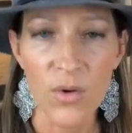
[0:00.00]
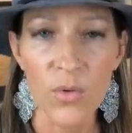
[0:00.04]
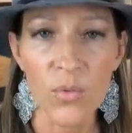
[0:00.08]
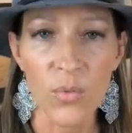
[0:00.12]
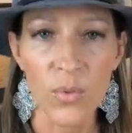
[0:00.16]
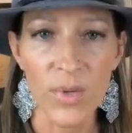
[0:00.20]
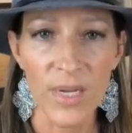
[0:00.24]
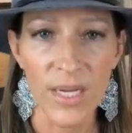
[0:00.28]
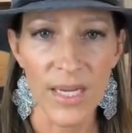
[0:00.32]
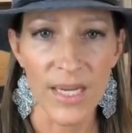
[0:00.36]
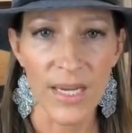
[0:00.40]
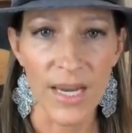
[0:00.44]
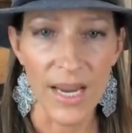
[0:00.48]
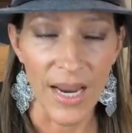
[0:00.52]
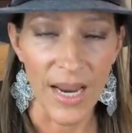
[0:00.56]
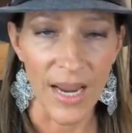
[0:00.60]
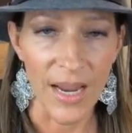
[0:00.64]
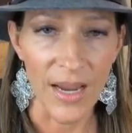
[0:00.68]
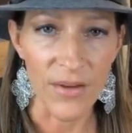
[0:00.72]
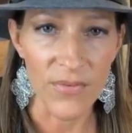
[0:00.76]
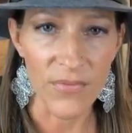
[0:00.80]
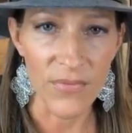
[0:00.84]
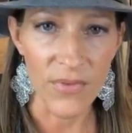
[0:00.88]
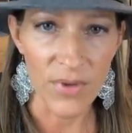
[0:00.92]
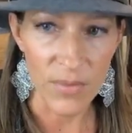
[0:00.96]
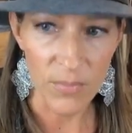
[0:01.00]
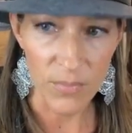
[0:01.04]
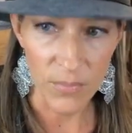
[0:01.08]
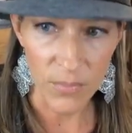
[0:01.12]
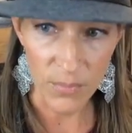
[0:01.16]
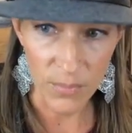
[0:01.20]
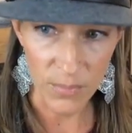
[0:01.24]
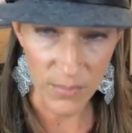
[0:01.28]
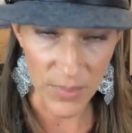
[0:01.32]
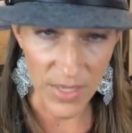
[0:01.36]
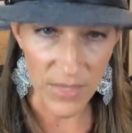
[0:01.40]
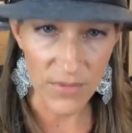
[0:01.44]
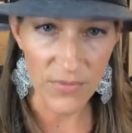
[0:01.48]
We can have
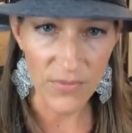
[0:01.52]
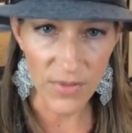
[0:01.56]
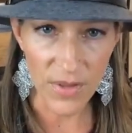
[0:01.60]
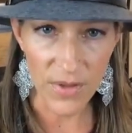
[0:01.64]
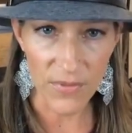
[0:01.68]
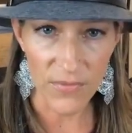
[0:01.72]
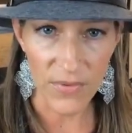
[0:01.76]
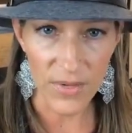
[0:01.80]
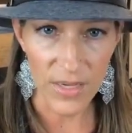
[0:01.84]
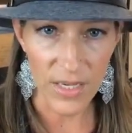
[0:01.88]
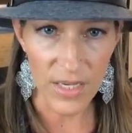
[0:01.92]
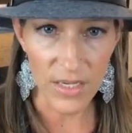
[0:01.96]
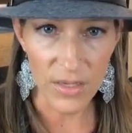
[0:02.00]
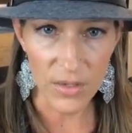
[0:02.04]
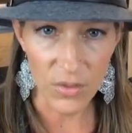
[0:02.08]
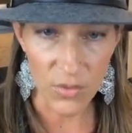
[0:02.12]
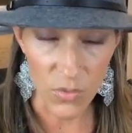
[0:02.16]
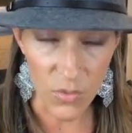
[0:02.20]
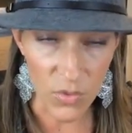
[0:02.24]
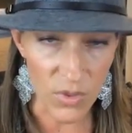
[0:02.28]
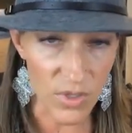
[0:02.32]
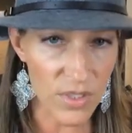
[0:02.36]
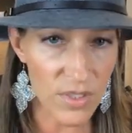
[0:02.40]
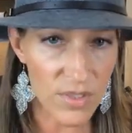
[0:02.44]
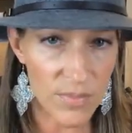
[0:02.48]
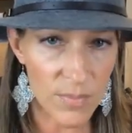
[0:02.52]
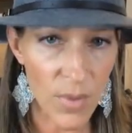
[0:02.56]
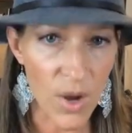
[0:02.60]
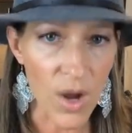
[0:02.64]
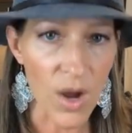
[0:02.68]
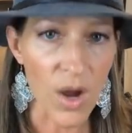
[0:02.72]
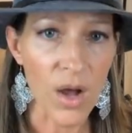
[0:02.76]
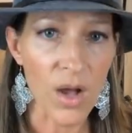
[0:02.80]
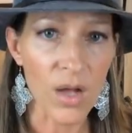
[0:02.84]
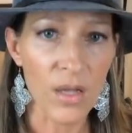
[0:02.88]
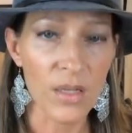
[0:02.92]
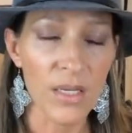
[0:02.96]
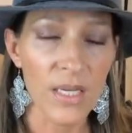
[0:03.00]
big fluffy or
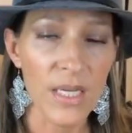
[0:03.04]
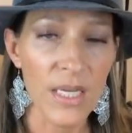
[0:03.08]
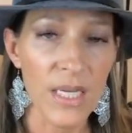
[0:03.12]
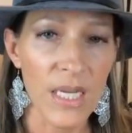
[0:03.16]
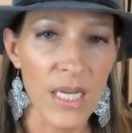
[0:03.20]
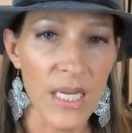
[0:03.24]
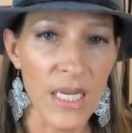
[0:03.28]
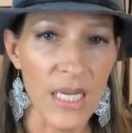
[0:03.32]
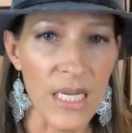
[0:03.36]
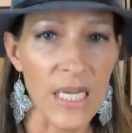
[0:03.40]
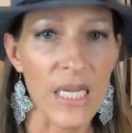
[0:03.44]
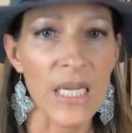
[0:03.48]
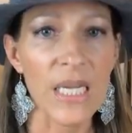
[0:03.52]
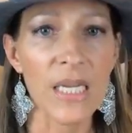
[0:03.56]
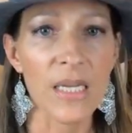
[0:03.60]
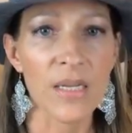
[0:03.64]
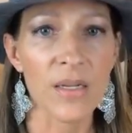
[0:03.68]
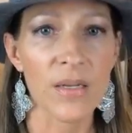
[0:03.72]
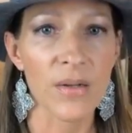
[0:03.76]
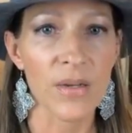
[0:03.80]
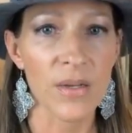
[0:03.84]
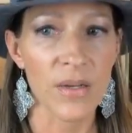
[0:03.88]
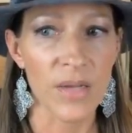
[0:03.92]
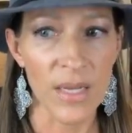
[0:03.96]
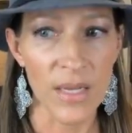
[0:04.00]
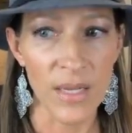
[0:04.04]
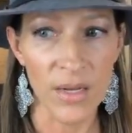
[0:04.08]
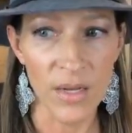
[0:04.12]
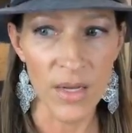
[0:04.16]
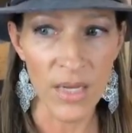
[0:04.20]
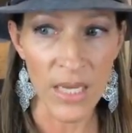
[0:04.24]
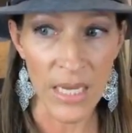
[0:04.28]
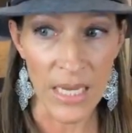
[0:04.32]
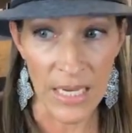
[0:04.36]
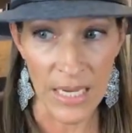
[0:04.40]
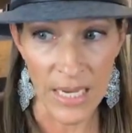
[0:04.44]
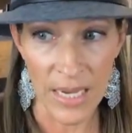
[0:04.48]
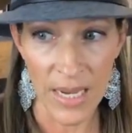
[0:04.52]
small in
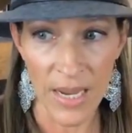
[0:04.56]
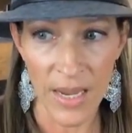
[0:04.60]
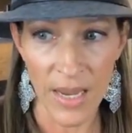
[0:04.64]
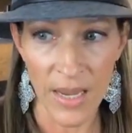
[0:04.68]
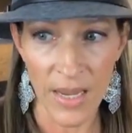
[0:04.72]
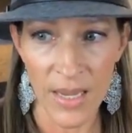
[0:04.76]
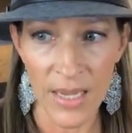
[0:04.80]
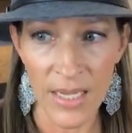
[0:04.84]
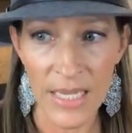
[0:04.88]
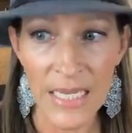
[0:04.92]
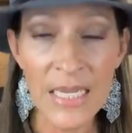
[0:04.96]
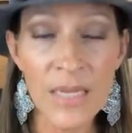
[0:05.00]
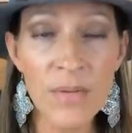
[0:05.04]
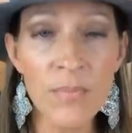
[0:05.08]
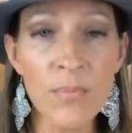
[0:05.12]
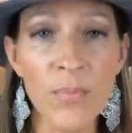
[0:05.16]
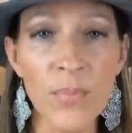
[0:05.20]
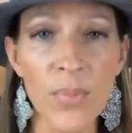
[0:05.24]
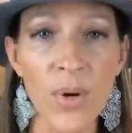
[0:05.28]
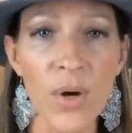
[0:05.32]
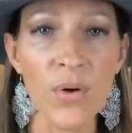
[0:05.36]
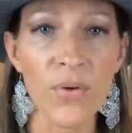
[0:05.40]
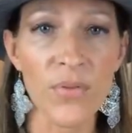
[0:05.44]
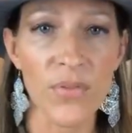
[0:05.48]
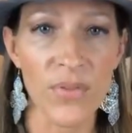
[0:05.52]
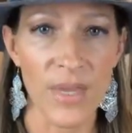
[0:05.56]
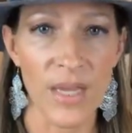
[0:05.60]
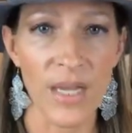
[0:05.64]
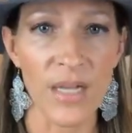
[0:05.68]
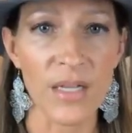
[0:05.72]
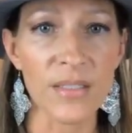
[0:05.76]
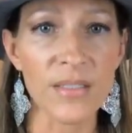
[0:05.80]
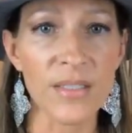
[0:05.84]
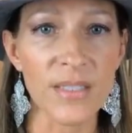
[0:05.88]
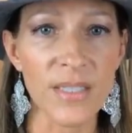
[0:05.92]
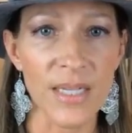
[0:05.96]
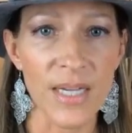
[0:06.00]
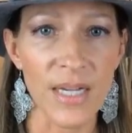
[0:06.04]
in both
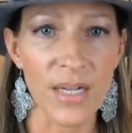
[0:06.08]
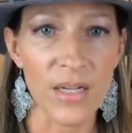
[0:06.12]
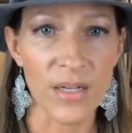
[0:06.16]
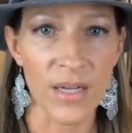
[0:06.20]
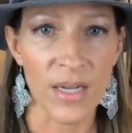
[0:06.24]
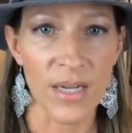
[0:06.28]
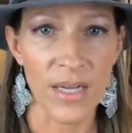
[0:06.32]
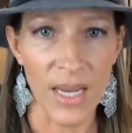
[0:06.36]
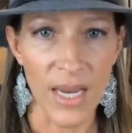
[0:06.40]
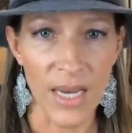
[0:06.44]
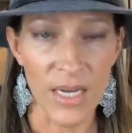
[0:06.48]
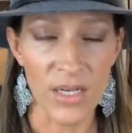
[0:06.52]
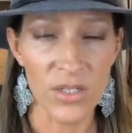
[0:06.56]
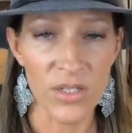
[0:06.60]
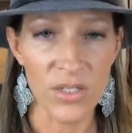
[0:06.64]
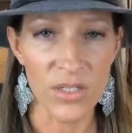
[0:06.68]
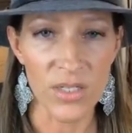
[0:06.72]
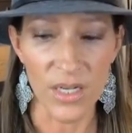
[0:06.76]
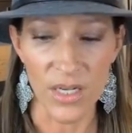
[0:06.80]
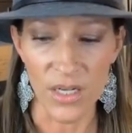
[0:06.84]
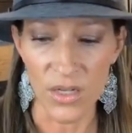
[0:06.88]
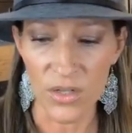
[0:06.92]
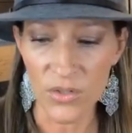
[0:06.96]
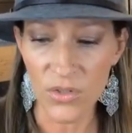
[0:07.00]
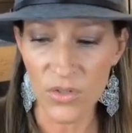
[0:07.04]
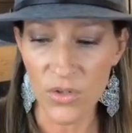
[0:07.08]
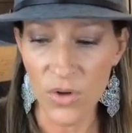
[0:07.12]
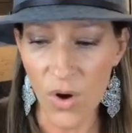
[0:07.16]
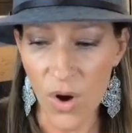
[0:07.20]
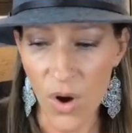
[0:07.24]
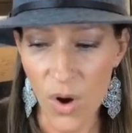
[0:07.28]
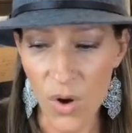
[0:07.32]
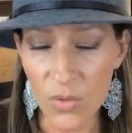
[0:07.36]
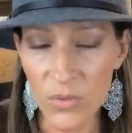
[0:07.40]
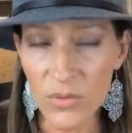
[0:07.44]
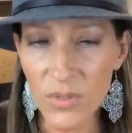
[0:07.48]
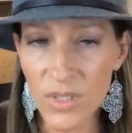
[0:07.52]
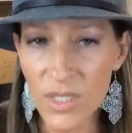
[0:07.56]
LDL and HDL. So
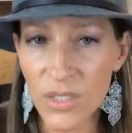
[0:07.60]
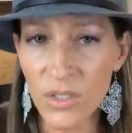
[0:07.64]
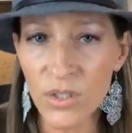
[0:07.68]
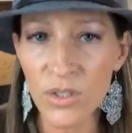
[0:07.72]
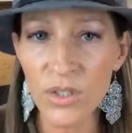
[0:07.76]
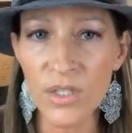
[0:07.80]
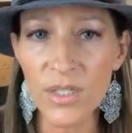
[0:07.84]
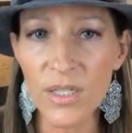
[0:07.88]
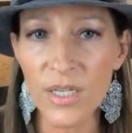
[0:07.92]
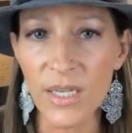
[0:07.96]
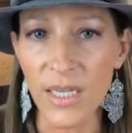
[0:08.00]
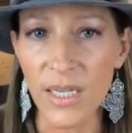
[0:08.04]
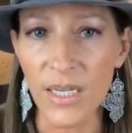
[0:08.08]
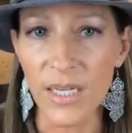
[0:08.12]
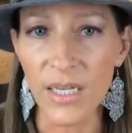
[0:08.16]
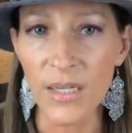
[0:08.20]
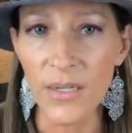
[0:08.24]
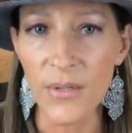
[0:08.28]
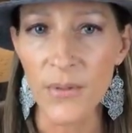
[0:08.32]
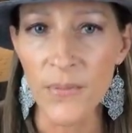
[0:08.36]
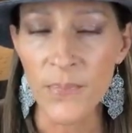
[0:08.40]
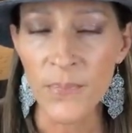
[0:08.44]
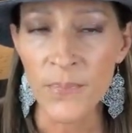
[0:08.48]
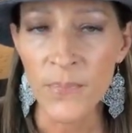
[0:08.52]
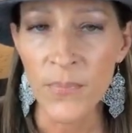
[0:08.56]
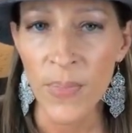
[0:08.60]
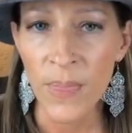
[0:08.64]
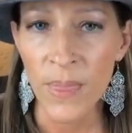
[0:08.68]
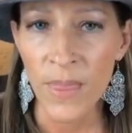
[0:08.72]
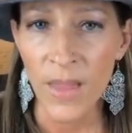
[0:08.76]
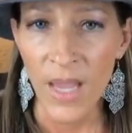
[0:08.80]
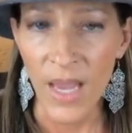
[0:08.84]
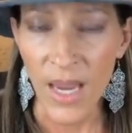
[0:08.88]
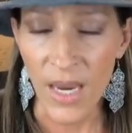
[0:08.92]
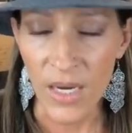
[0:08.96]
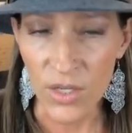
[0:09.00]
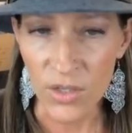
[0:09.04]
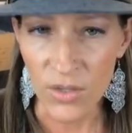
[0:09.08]
only looking
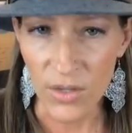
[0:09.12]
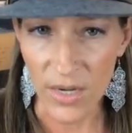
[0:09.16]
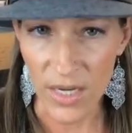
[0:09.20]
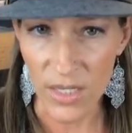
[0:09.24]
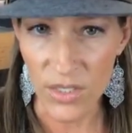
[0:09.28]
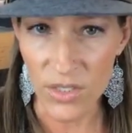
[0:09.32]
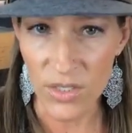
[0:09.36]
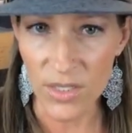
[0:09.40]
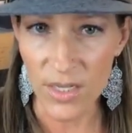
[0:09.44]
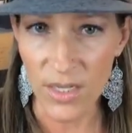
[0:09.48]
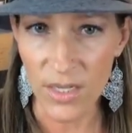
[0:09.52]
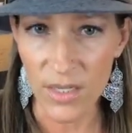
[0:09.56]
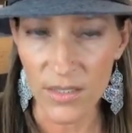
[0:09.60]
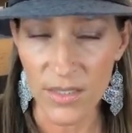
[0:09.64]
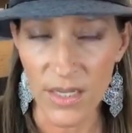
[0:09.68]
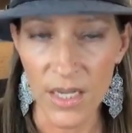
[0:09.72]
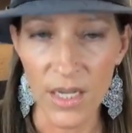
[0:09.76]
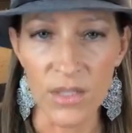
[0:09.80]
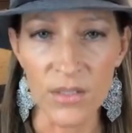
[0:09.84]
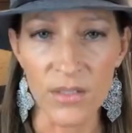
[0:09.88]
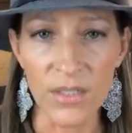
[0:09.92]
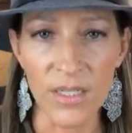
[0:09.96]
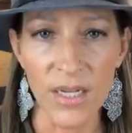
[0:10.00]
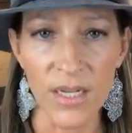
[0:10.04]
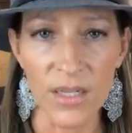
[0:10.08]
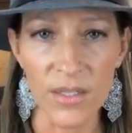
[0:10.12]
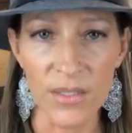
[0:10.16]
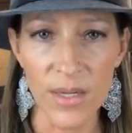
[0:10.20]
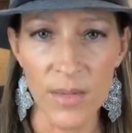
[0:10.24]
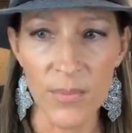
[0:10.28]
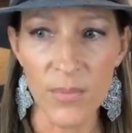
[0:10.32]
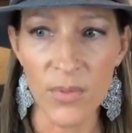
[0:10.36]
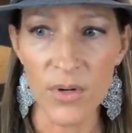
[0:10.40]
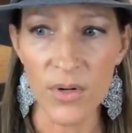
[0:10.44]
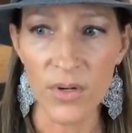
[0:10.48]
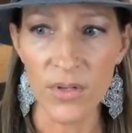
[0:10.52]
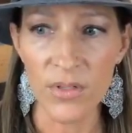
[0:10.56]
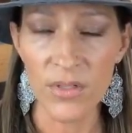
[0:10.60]
at your HDL and LDL
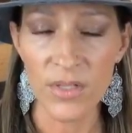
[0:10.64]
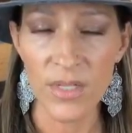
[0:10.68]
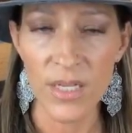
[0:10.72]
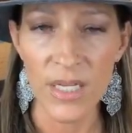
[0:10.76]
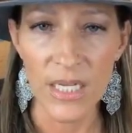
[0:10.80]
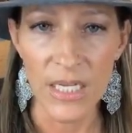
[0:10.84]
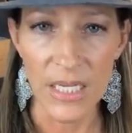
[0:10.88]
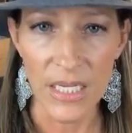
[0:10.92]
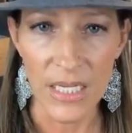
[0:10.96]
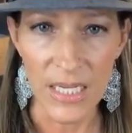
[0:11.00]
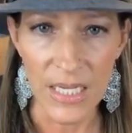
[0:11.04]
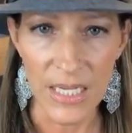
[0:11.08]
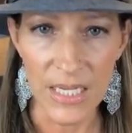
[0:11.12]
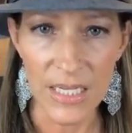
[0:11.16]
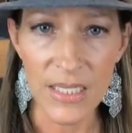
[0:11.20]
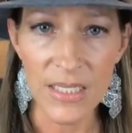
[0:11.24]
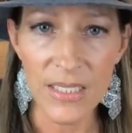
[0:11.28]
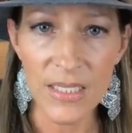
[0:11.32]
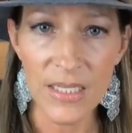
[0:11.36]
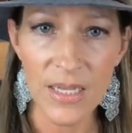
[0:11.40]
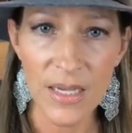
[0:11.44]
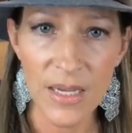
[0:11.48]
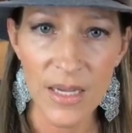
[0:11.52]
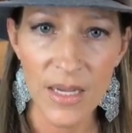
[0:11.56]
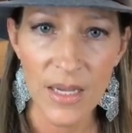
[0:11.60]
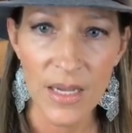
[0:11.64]
numbers is